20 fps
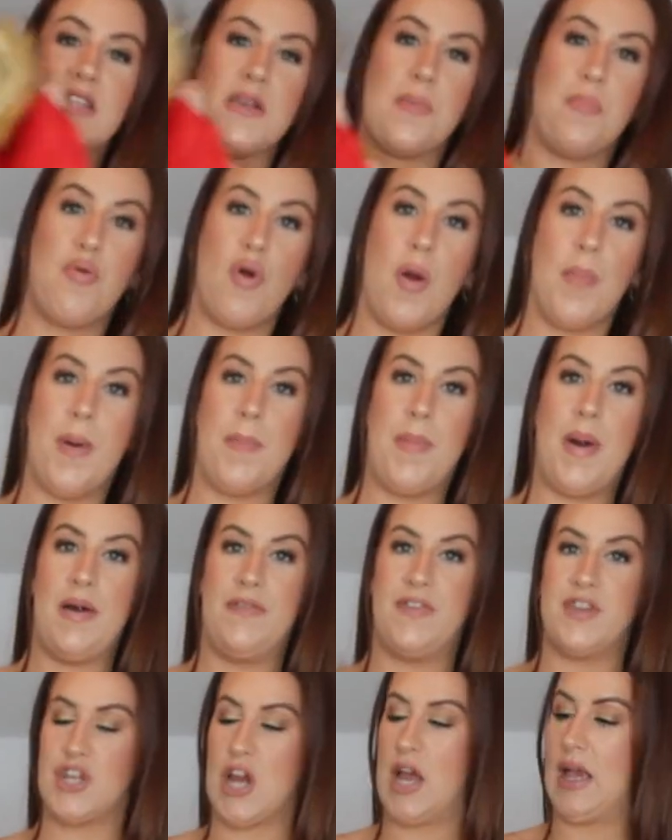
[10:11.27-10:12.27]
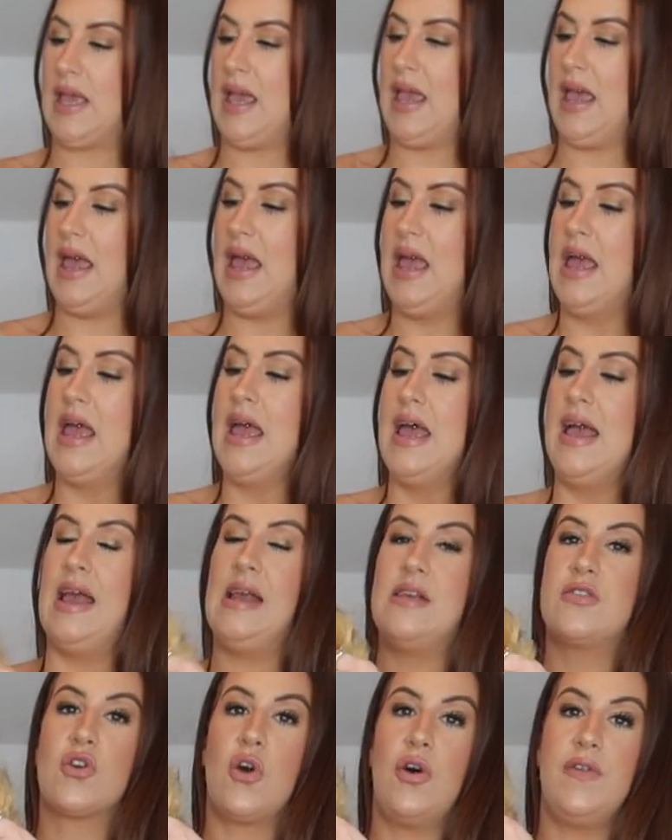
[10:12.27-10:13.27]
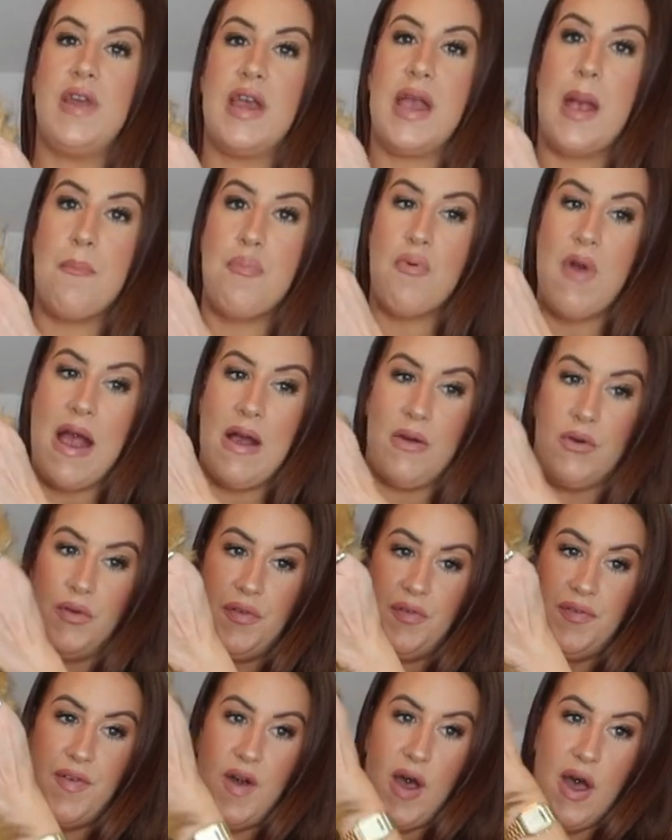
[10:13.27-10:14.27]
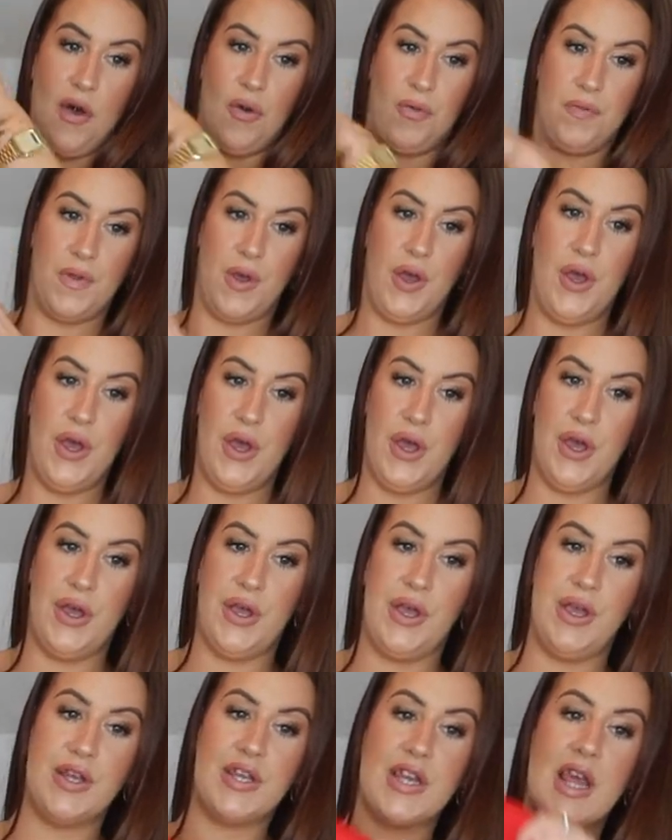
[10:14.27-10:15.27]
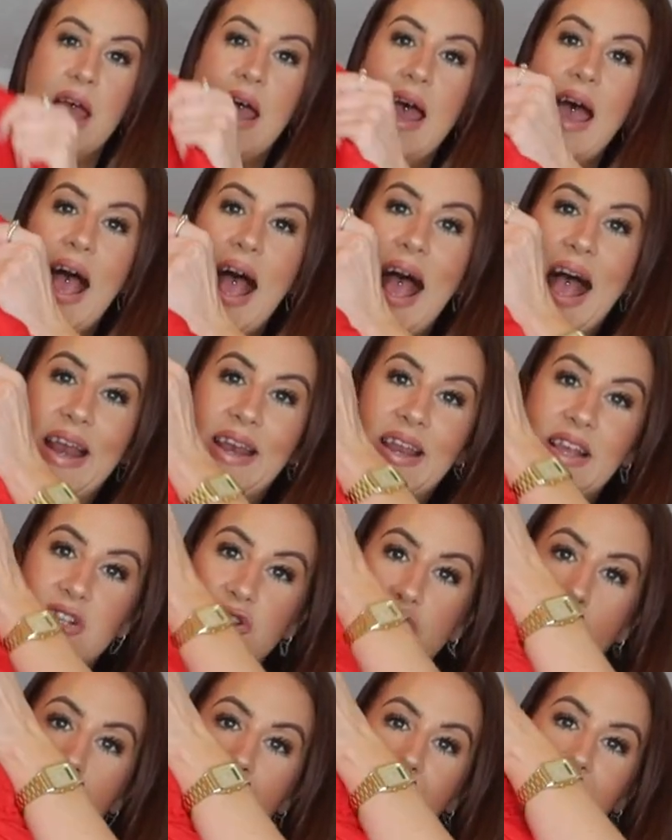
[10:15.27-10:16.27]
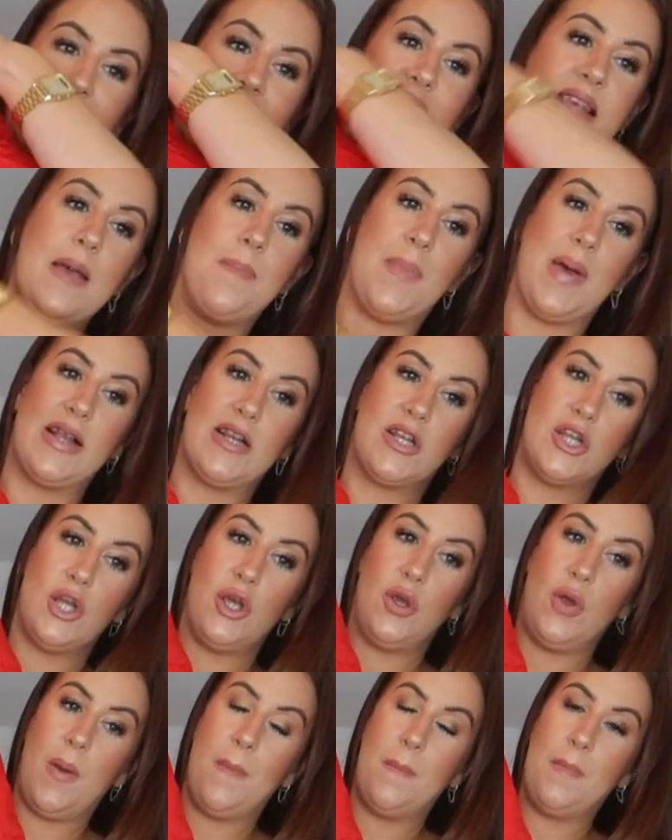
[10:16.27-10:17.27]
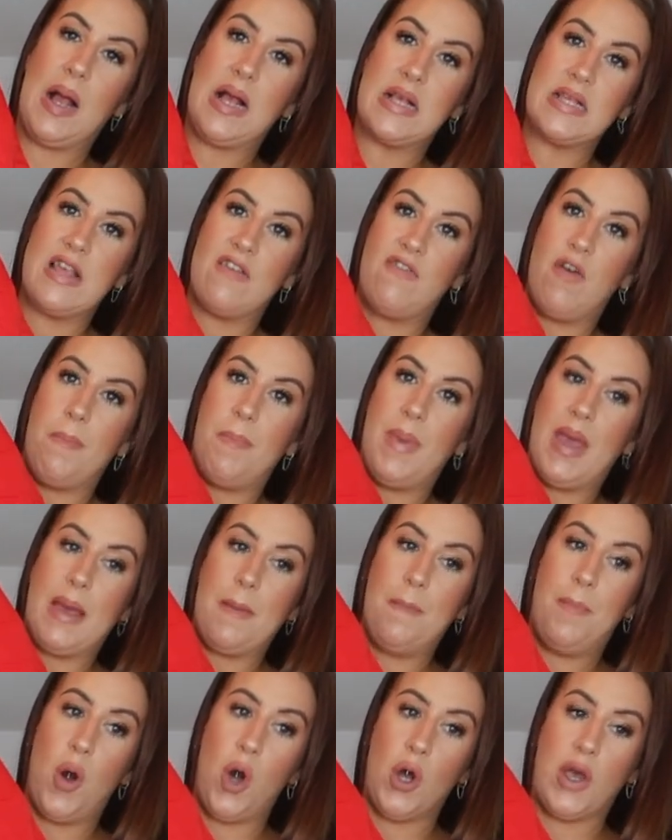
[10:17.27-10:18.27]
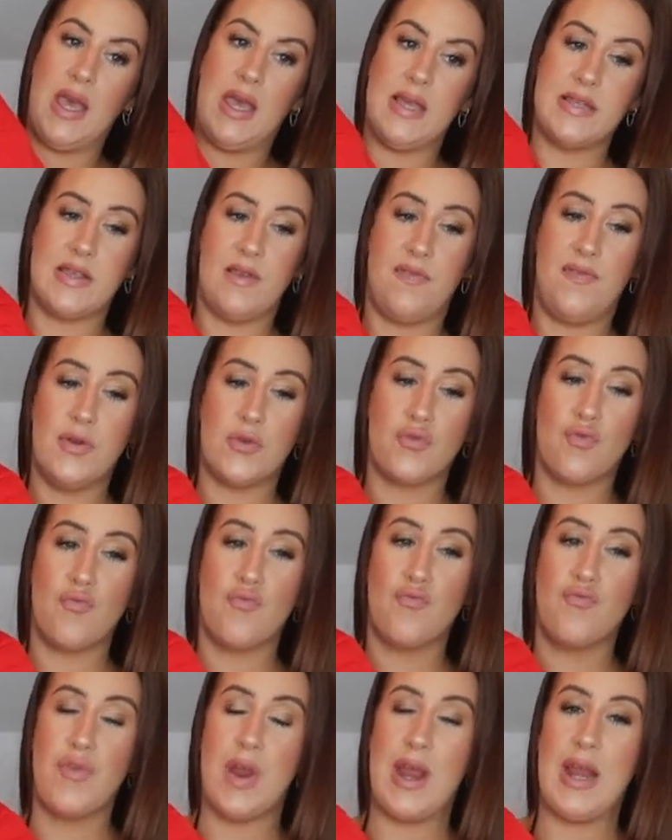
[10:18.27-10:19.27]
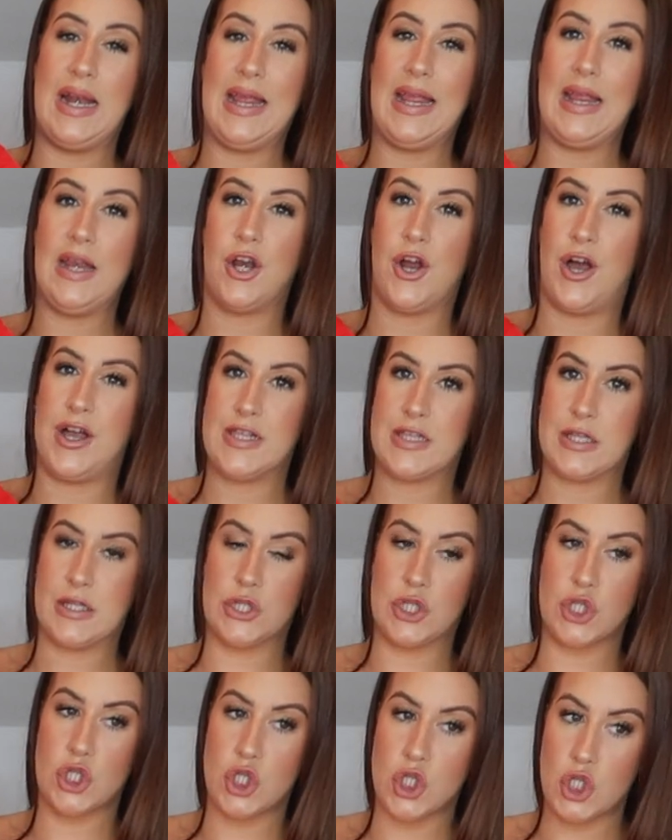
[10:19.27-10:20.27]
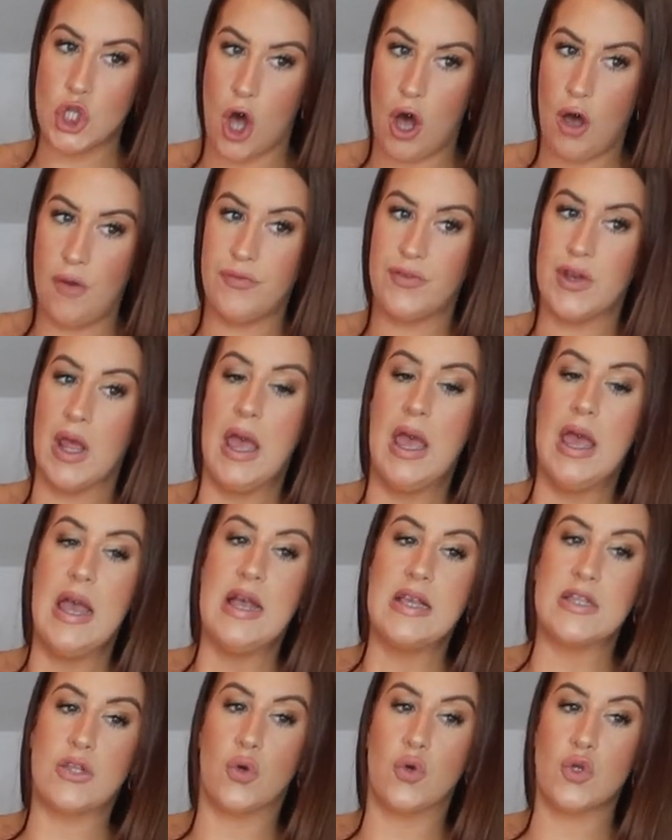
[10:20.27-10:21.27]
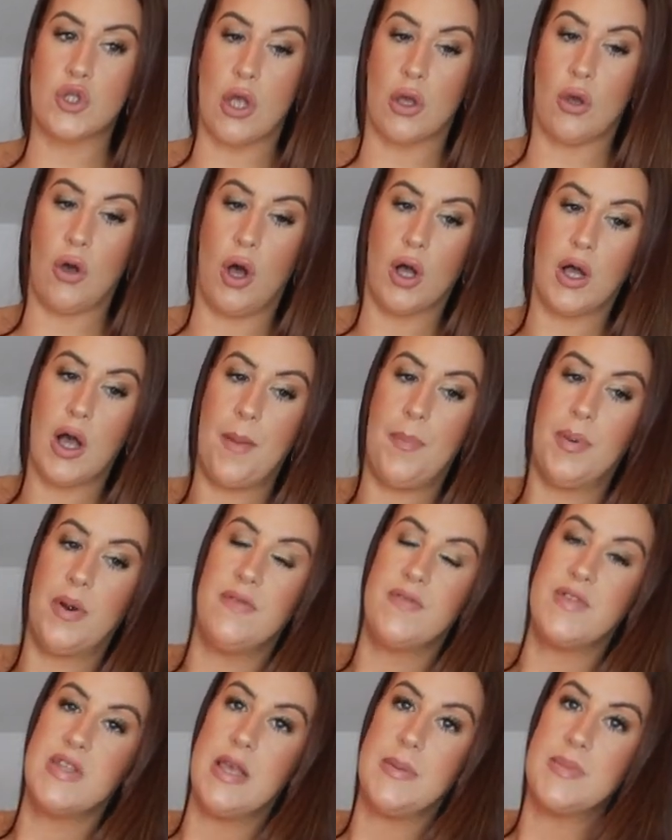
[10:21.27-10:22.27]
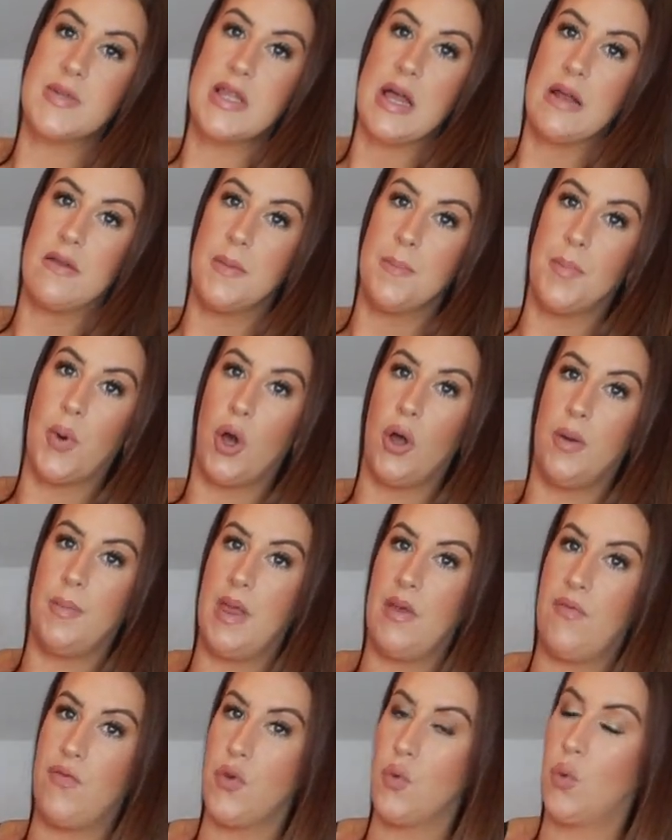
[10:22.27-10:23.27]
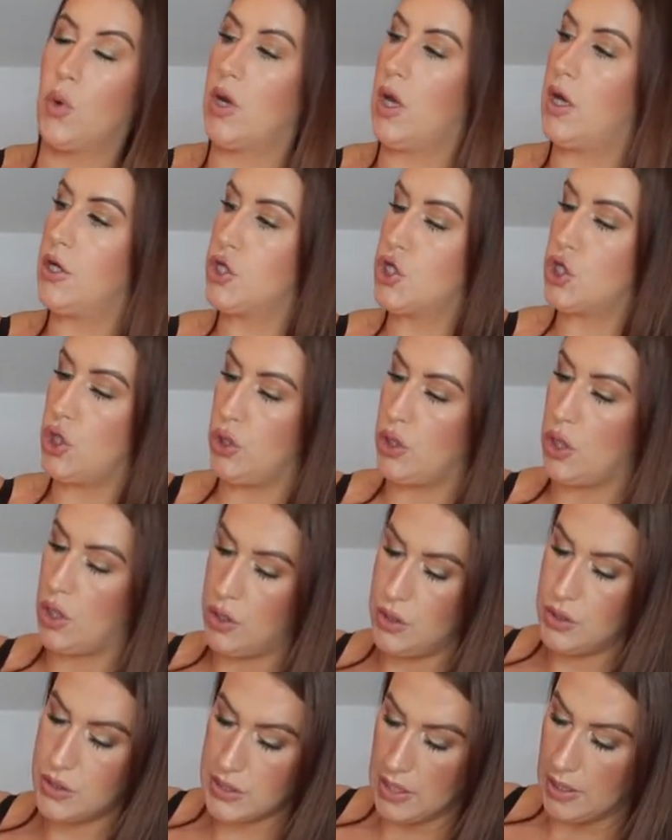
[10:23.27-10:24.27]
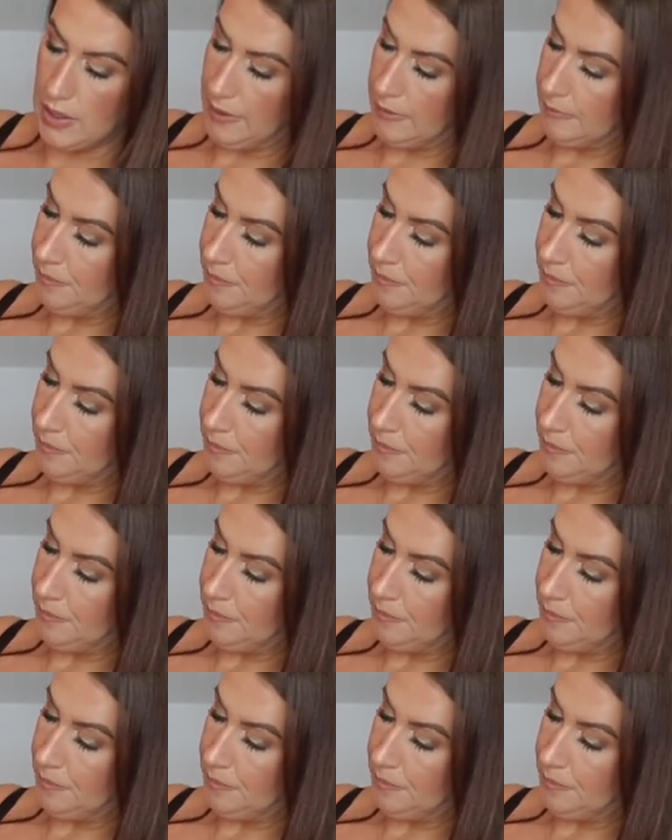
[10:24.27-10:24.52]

It's a proper puffer jacket. It's got the brown fur on the hood. And it's got a big zip and two massive big pockets. It feels really nice and soft. It's also got a couple of zips down the bottom if you want to undo those.